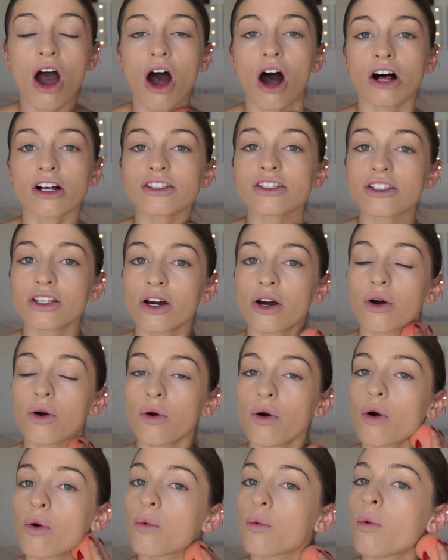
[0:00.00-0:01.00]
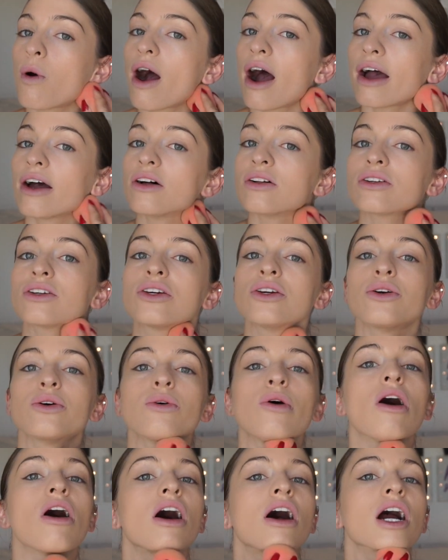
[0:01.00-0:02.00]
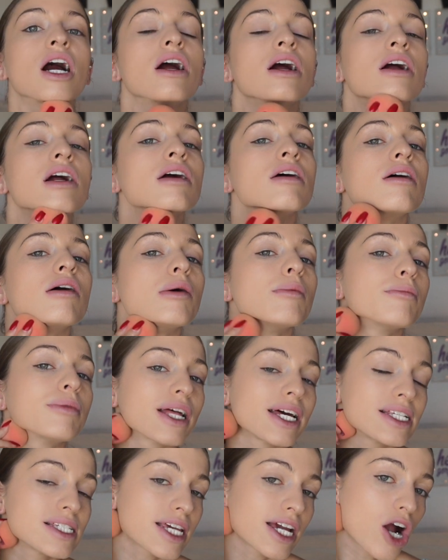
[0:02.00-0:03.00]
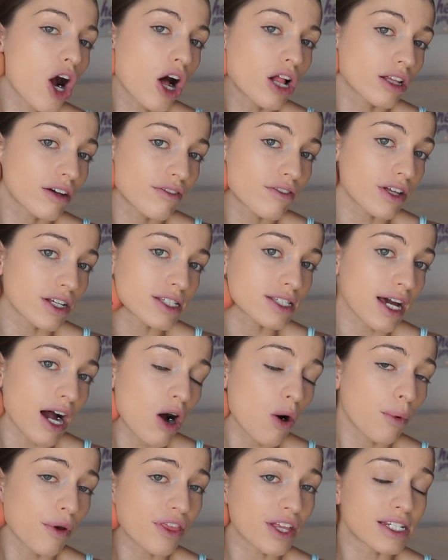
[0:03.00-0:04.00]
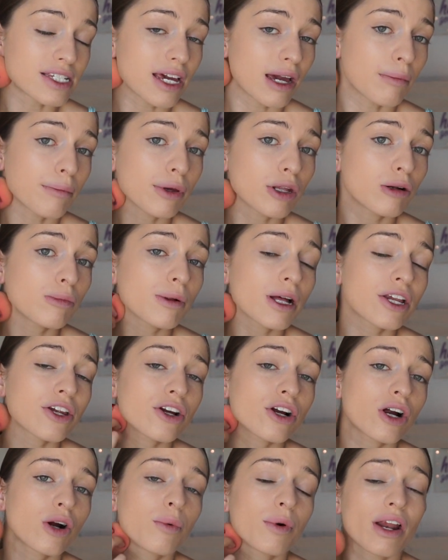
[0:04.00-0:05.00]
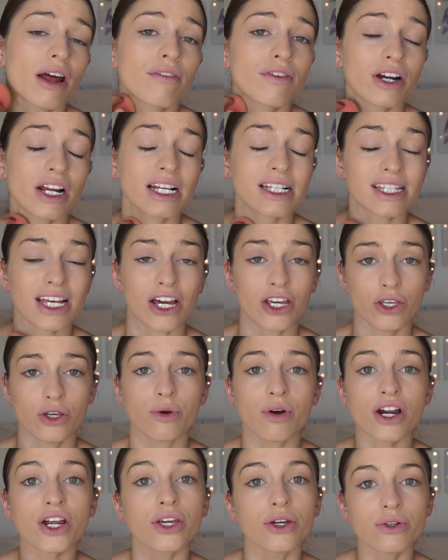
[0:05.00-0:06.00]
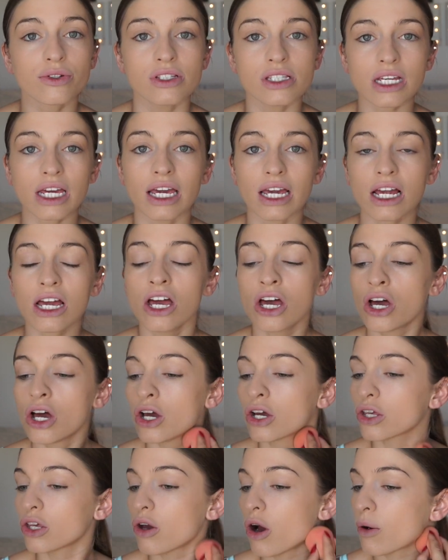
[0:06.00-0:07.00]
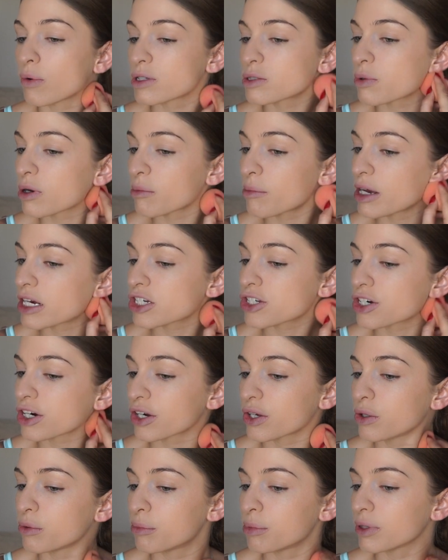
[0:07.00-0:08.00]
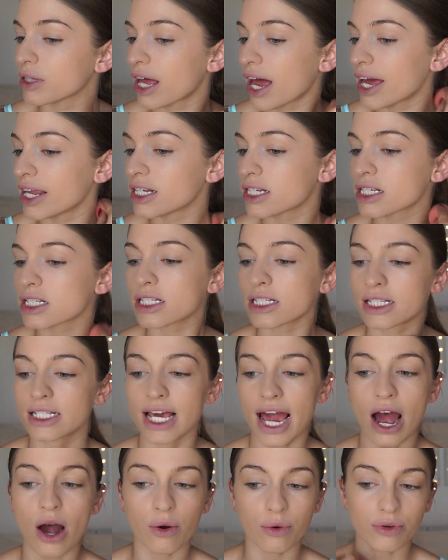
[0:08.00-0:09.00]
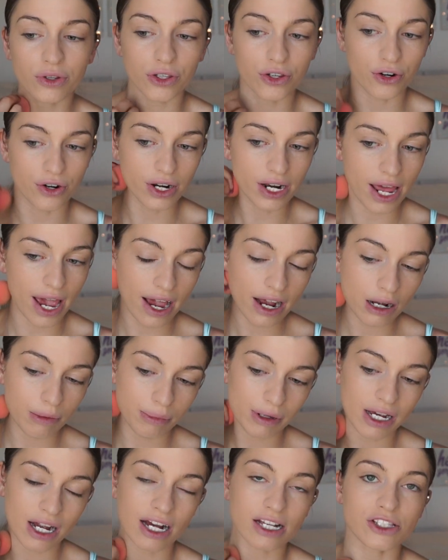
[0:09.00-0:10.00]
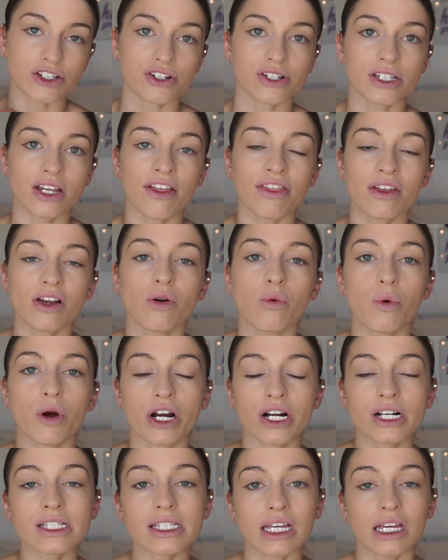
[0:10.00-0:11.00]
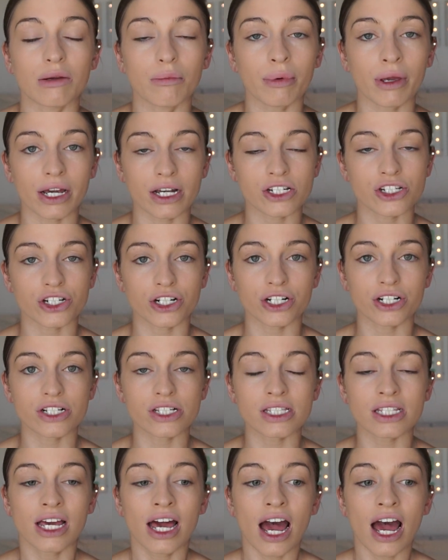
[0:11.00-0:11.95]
Also, while you are blending all of this out with a damp beauty blender or whatever it is that you are using, you always want to make sure you blend down your neck, because there's nothing worse in pictures